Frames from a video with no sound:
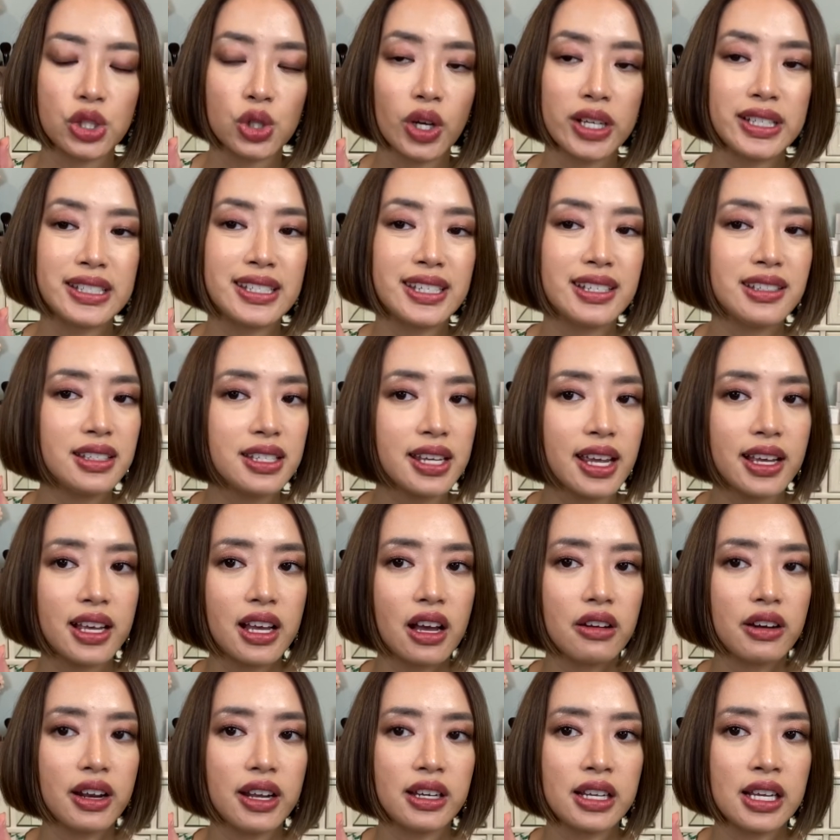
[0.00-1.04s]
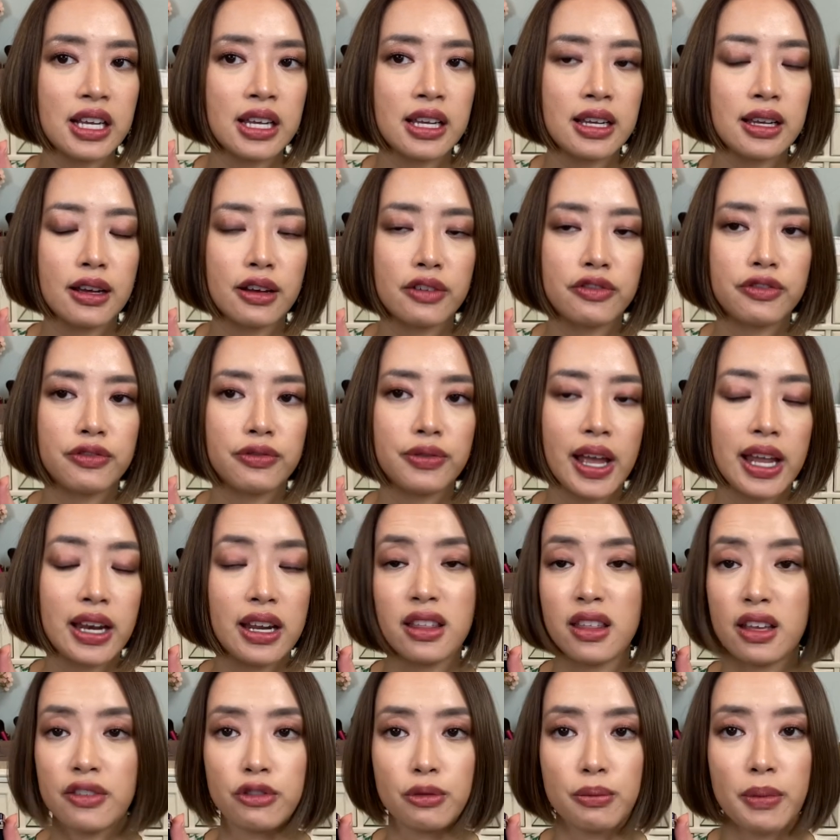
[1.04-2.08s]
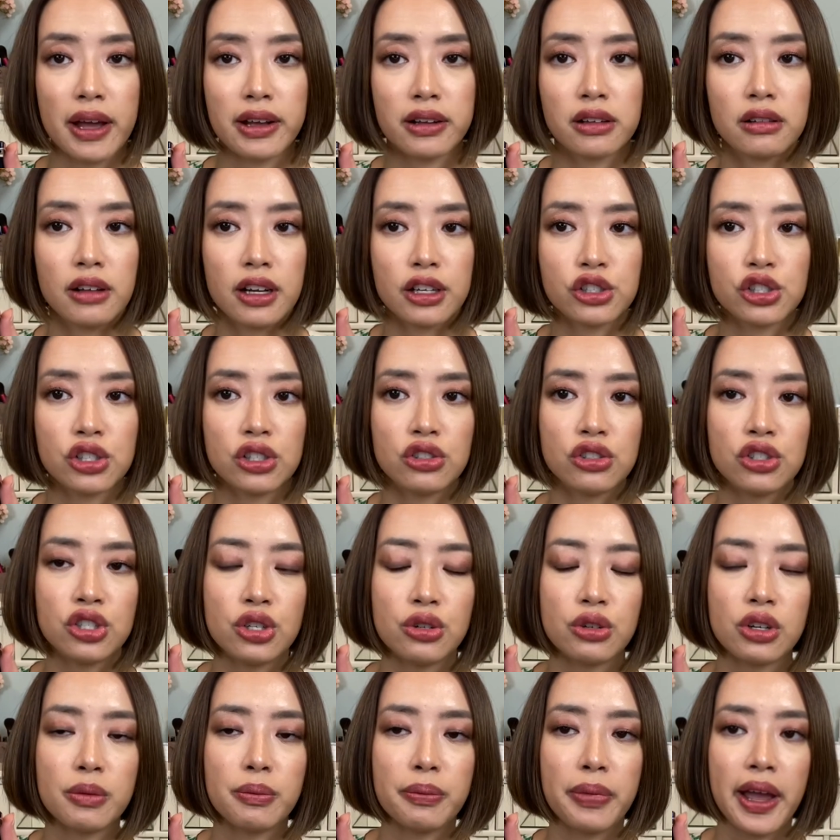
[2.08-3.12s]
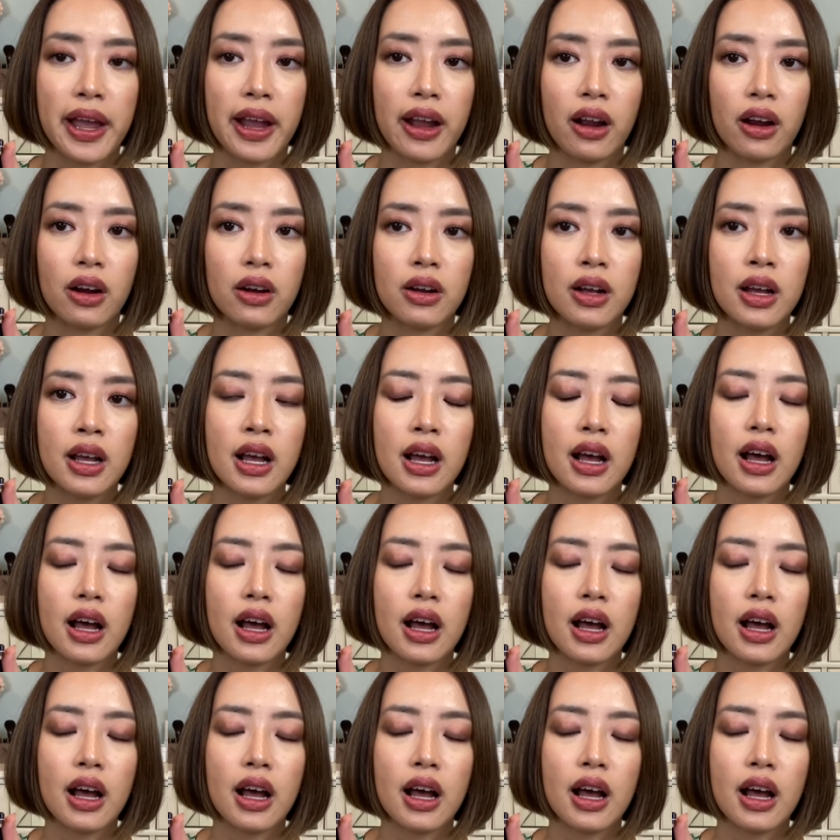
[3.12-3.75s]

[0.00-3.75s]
So I didn't take out any of anything from my collection to compare.